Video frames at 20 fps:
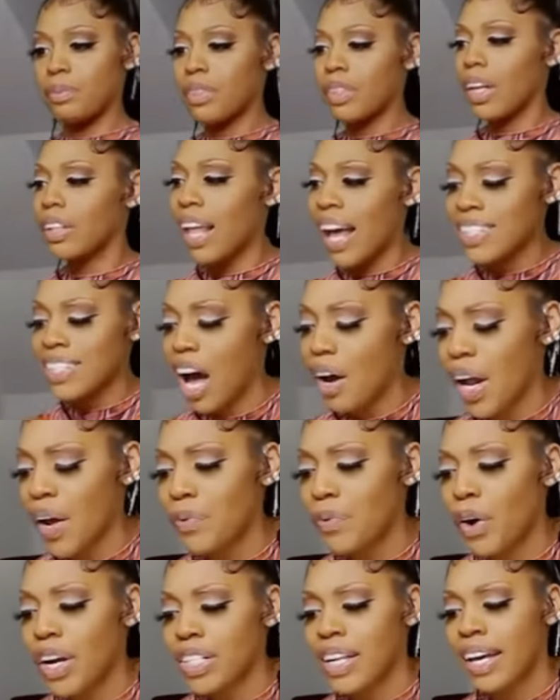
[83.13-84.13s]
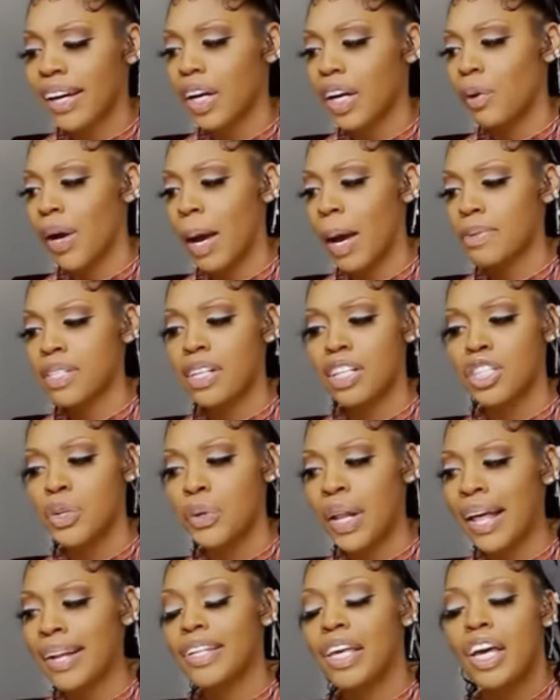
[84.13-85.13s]
Let's go there for a second, Ramses, because you
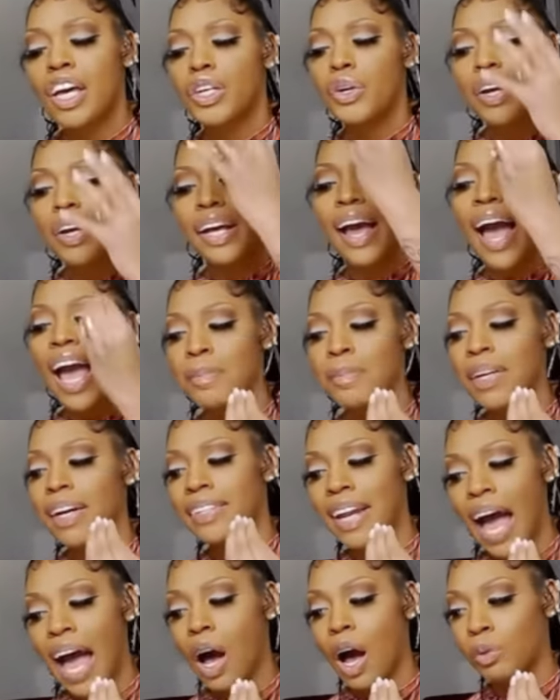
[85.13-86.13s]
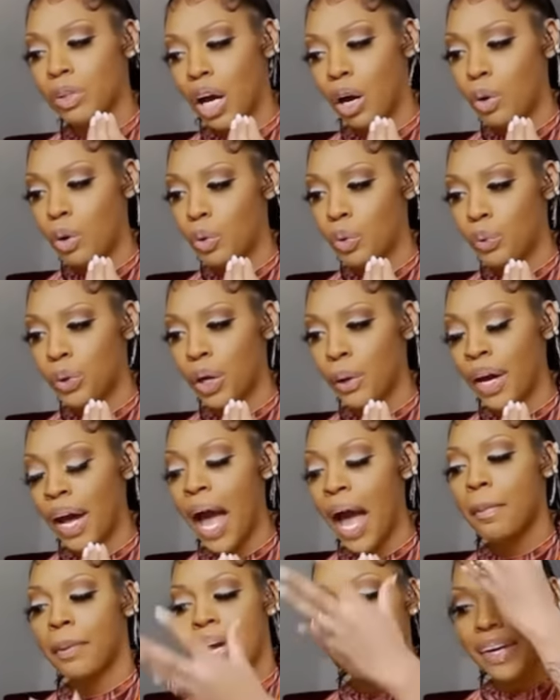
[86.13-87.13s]
didn't you didn't gave me a download. Okay,
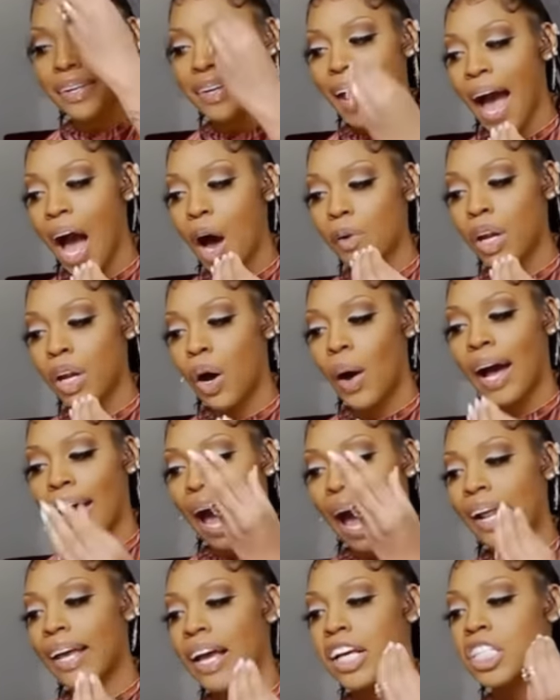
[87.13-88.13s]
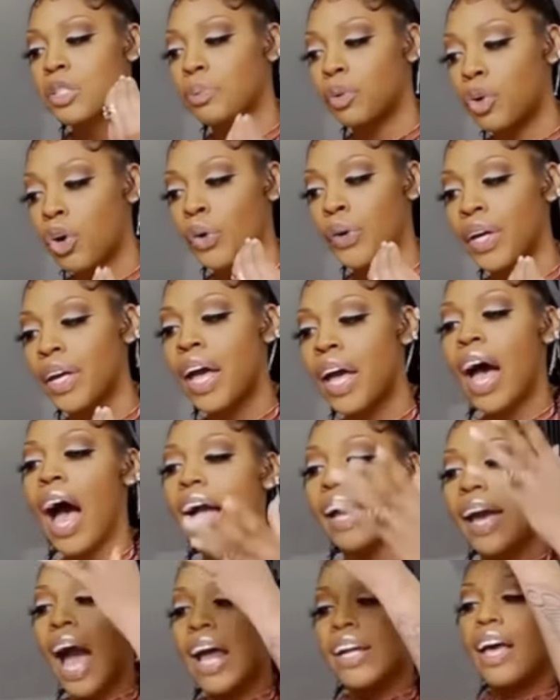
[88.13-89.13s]
I'm getting a download. I gotta explore it. I
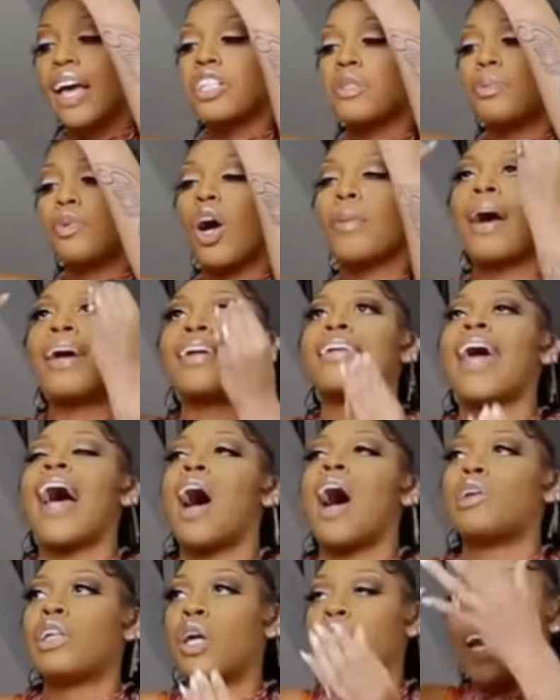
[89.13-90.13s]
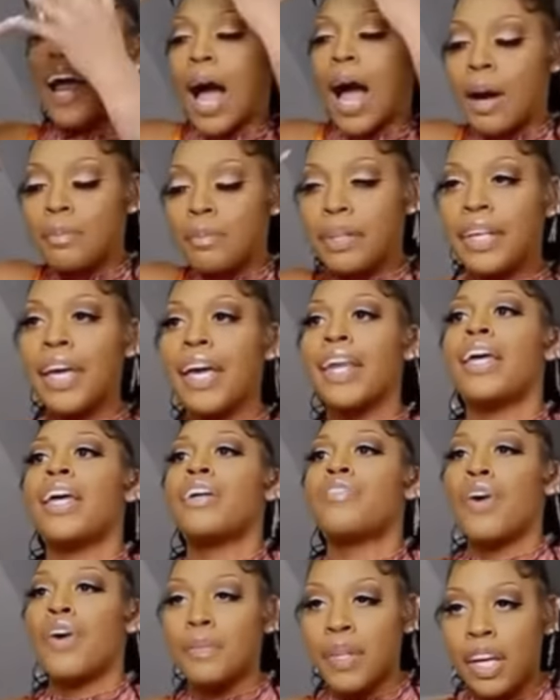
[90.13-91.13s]
gotta explore my download that I'm getting
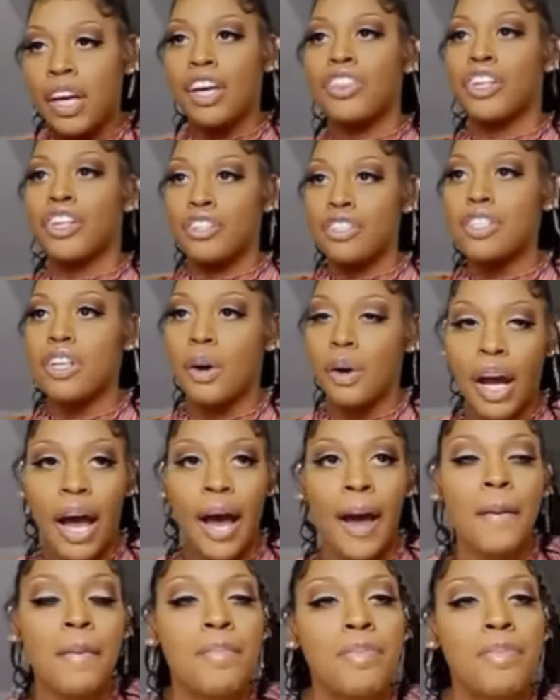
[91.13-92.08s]
from the ethers. Okay.